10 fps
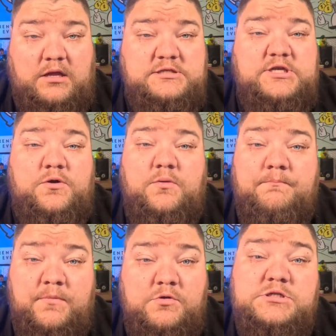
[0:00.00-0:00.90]
also
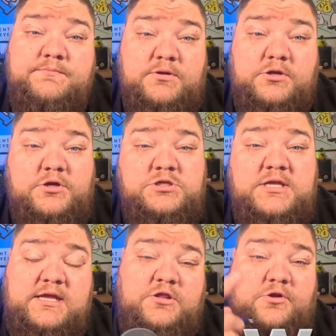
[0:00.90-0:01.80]
most builders
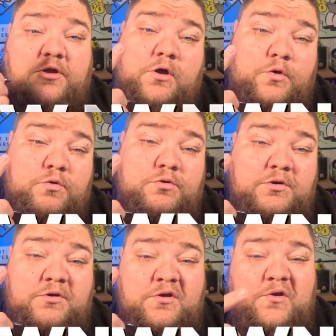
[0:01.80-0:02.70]
either
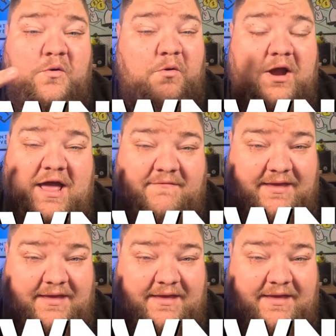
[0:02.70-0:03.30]
own or have